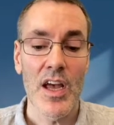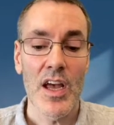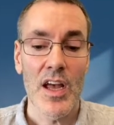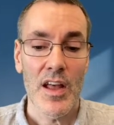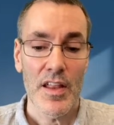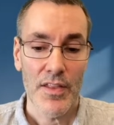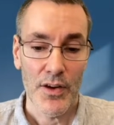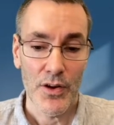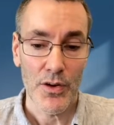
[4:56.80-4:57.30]

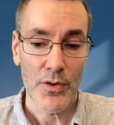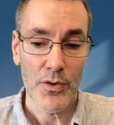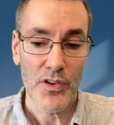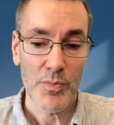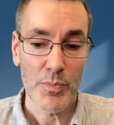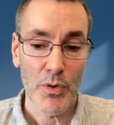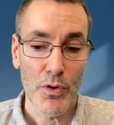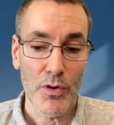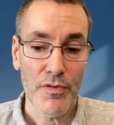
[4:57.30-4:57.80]
They're going to
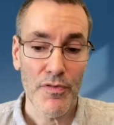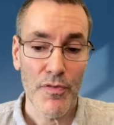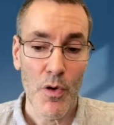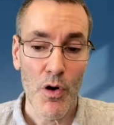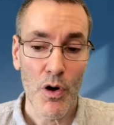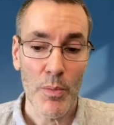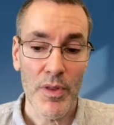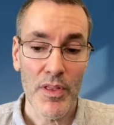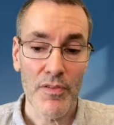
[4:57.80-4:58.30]
explore
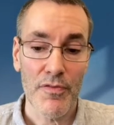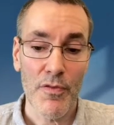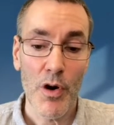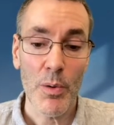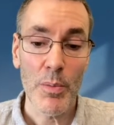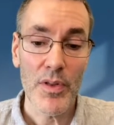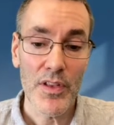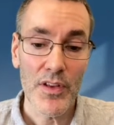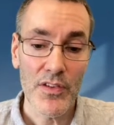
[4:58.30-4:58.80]
form, and the
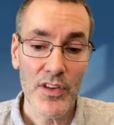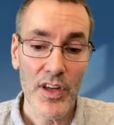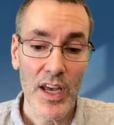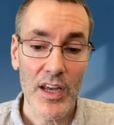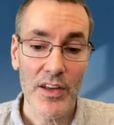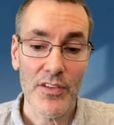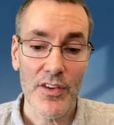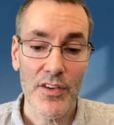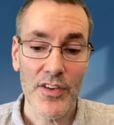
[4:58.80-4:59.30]
form in this
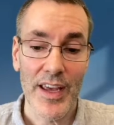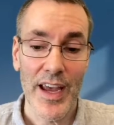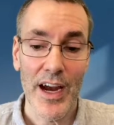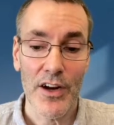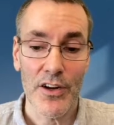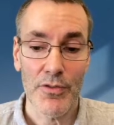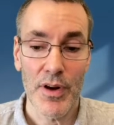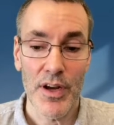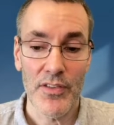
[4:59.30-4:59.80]
case is
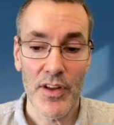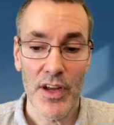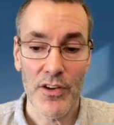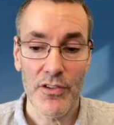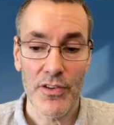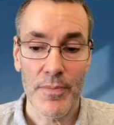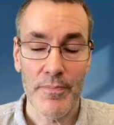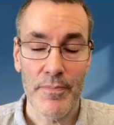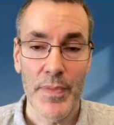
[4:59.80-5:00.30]

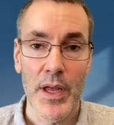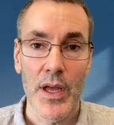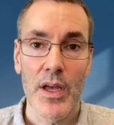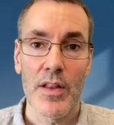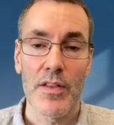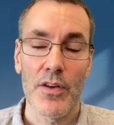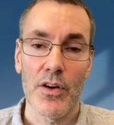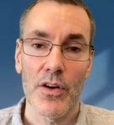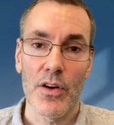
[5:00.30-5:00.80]
characterization.
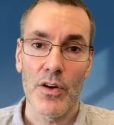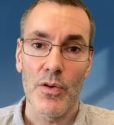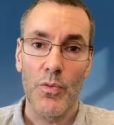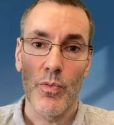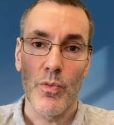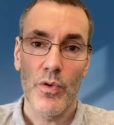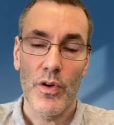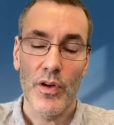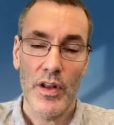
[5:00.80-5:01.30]
They're
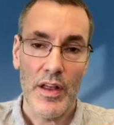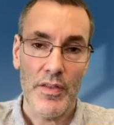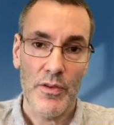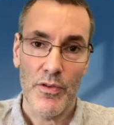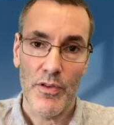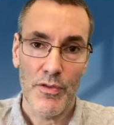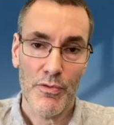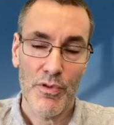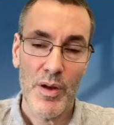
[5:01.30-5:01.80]
going to
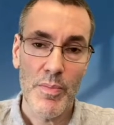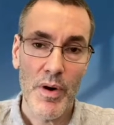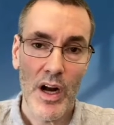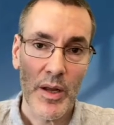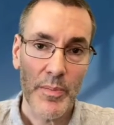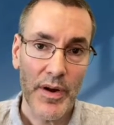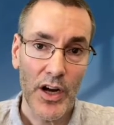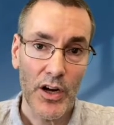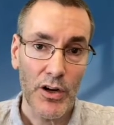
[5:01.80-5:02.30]
have 3
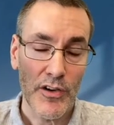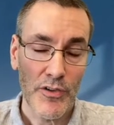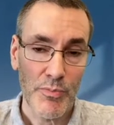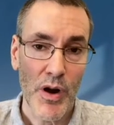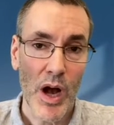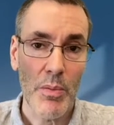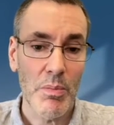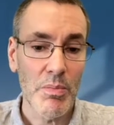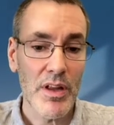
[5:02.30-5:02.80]
body paragraphs,
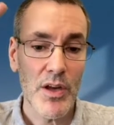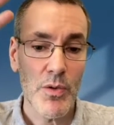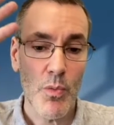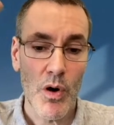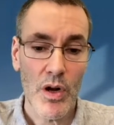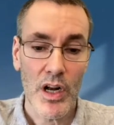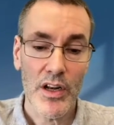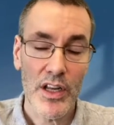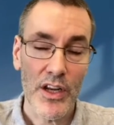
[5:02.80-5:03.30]
probably
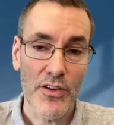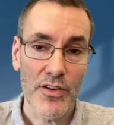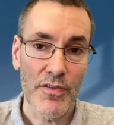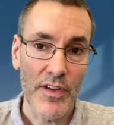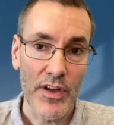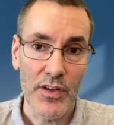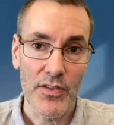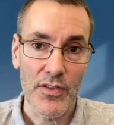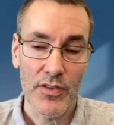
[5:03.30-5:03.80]
one on each of
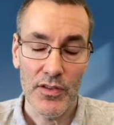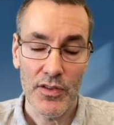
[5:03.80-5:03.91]
these